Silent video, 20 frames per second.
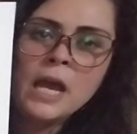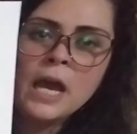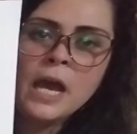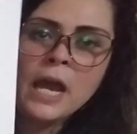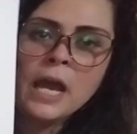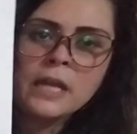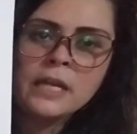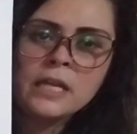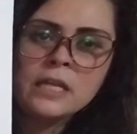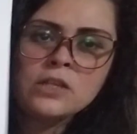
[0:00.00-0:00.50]

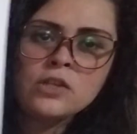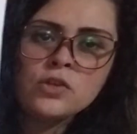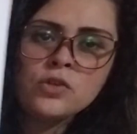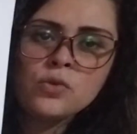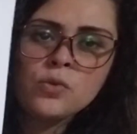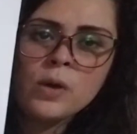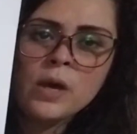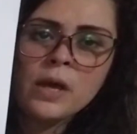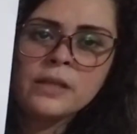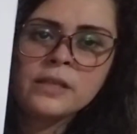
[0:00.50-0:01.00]
I need you
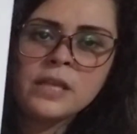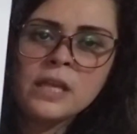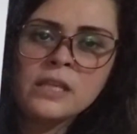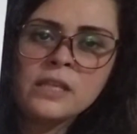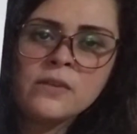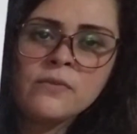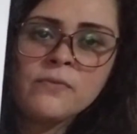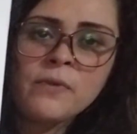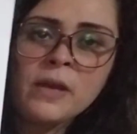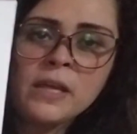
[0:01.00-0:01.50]
to
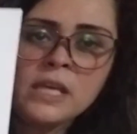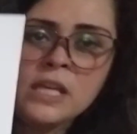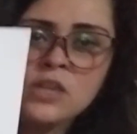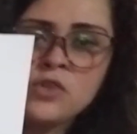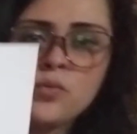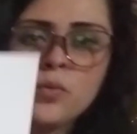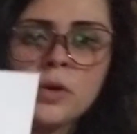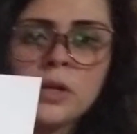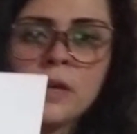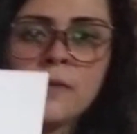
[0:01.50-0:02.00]
identify
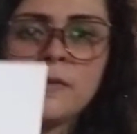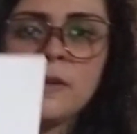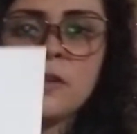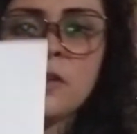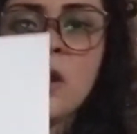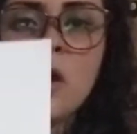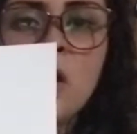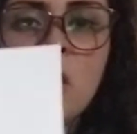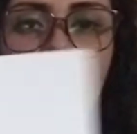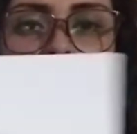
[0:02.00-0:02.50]
each one of this.
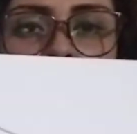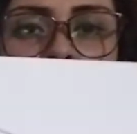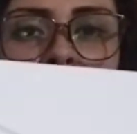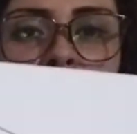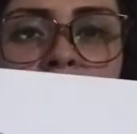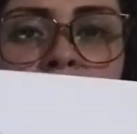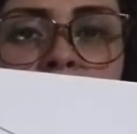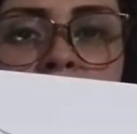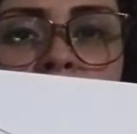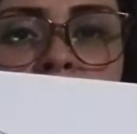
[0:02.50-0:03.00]

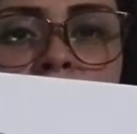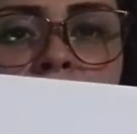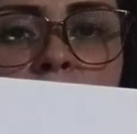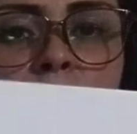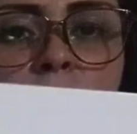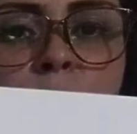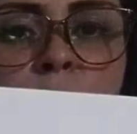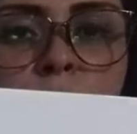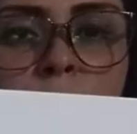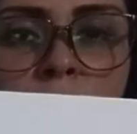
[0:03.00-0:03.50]
This is the
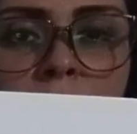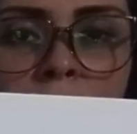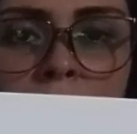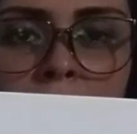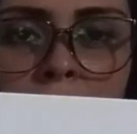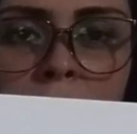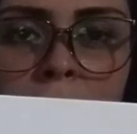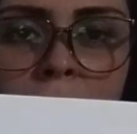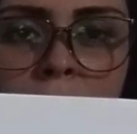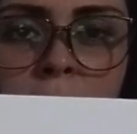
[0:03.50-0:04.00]

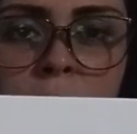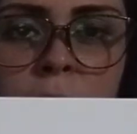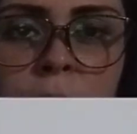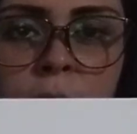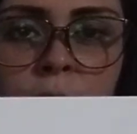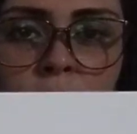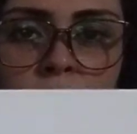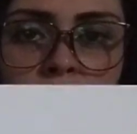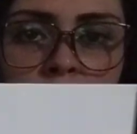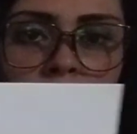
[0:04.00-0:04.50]
bread,
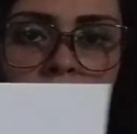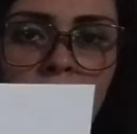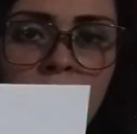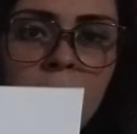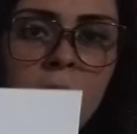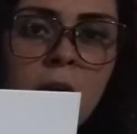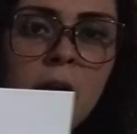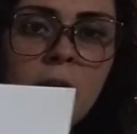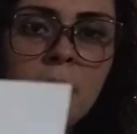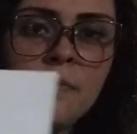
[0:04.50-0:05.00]

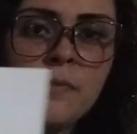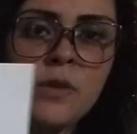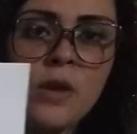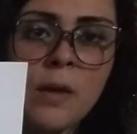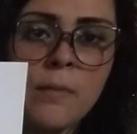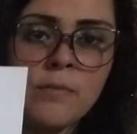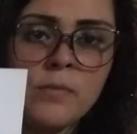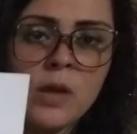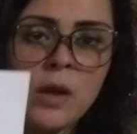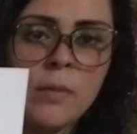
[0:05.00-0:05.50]
okay?
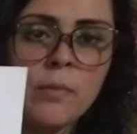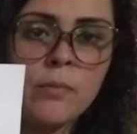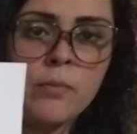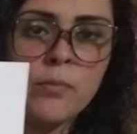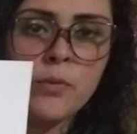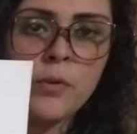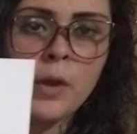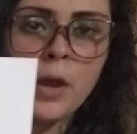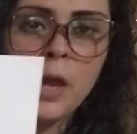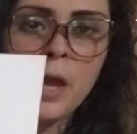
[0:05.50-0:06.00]
Yum, yum,
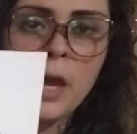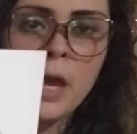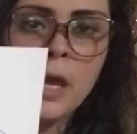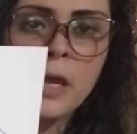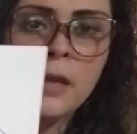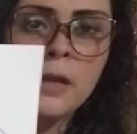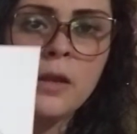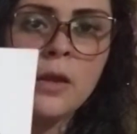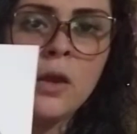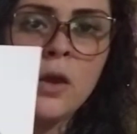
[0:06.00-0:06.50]

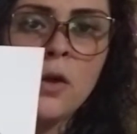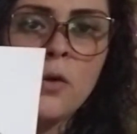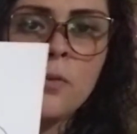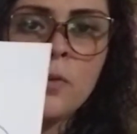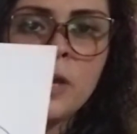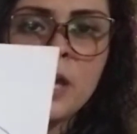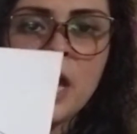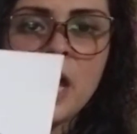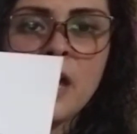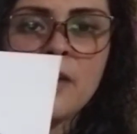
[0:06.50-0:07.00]
bread.
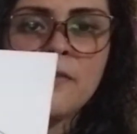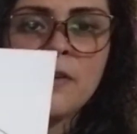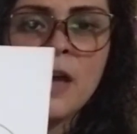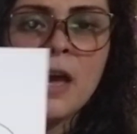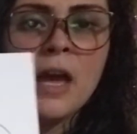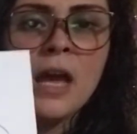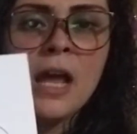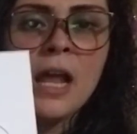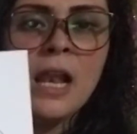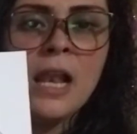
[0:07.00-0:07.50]
We have
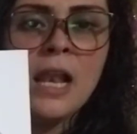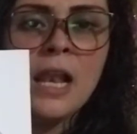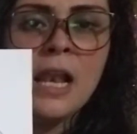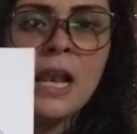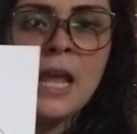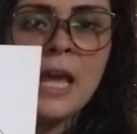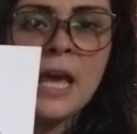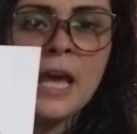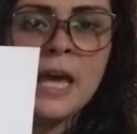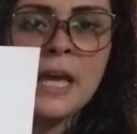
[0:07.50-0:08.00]

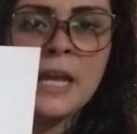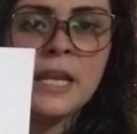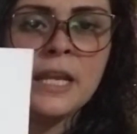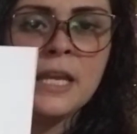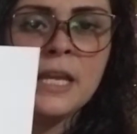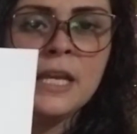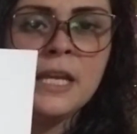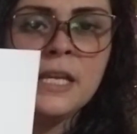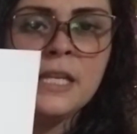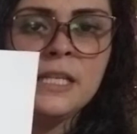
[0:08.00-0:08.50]

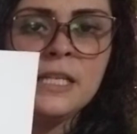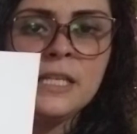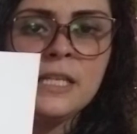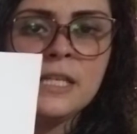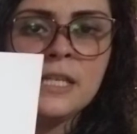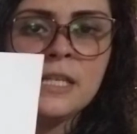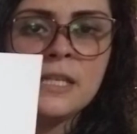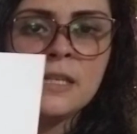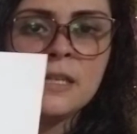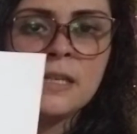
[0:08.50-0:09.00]

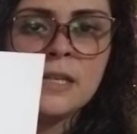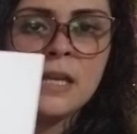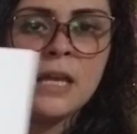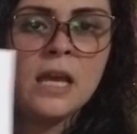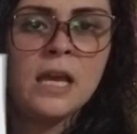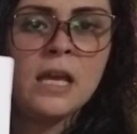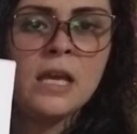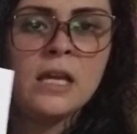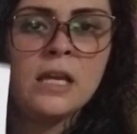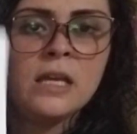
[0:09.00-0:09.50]
lettuce,
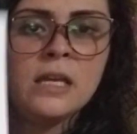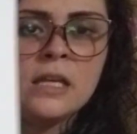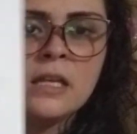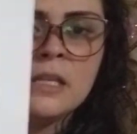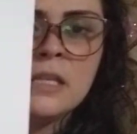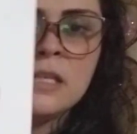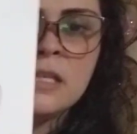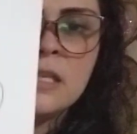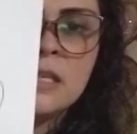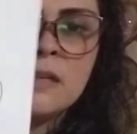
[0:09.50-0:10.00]

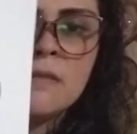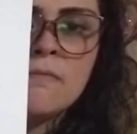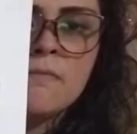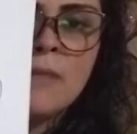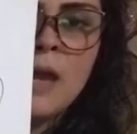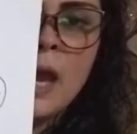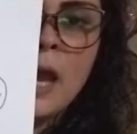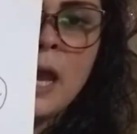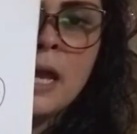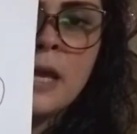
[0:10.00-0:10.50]

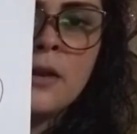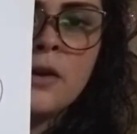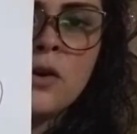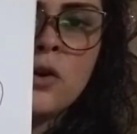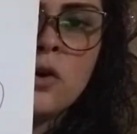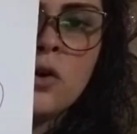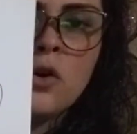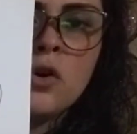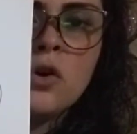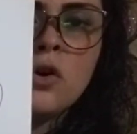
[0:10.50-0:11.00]

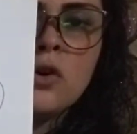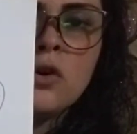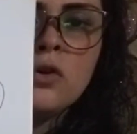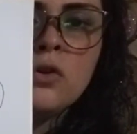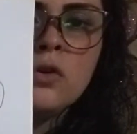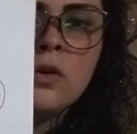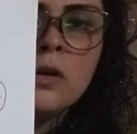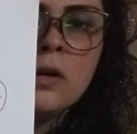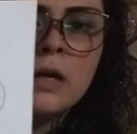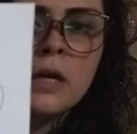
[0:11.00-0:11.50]

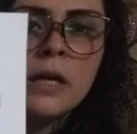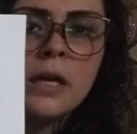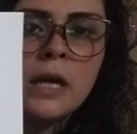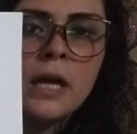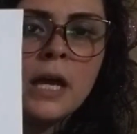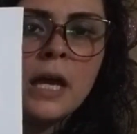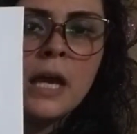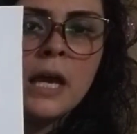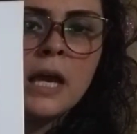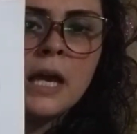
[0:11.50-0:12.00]
tomato,
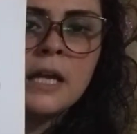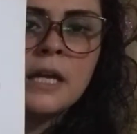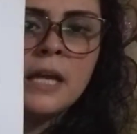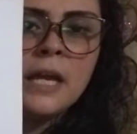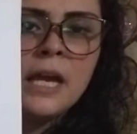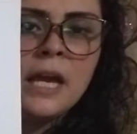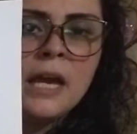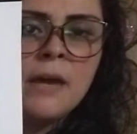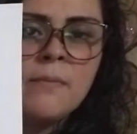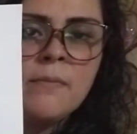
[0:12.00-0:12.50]
and
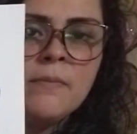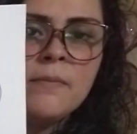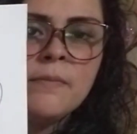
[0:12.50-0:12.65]
ham.